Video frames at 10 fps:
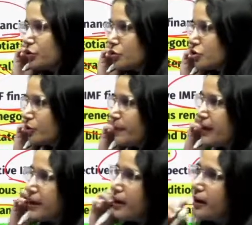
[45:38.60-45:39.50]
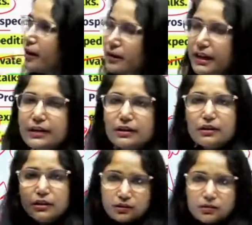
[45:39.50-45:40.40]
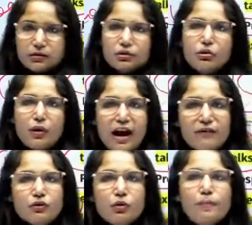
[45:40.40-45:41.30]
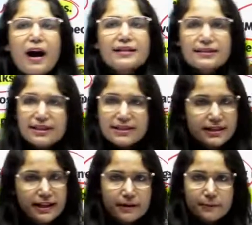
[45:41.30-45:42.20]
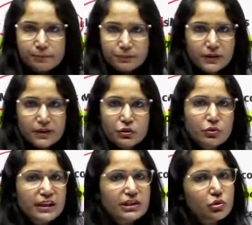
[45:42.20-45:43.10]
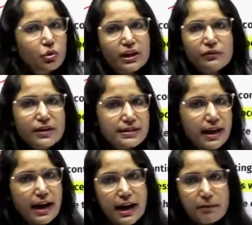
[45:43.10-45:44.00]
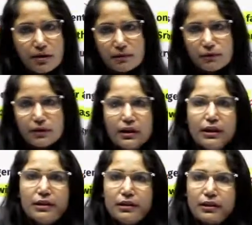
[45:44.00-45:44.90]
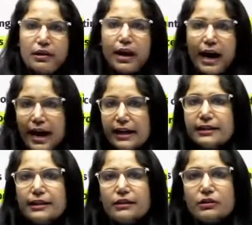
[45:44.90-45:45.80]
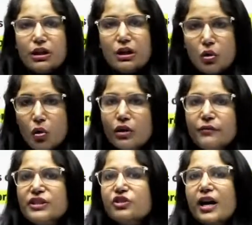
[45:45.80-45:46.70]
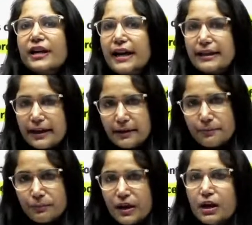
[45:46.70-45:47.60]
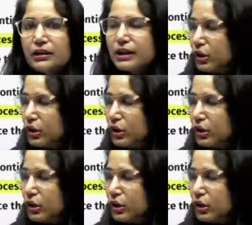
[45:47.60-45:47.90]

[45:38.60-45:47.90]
You should be like you have to pass this track. You need to convince the IMF, and the loan which you are getting, the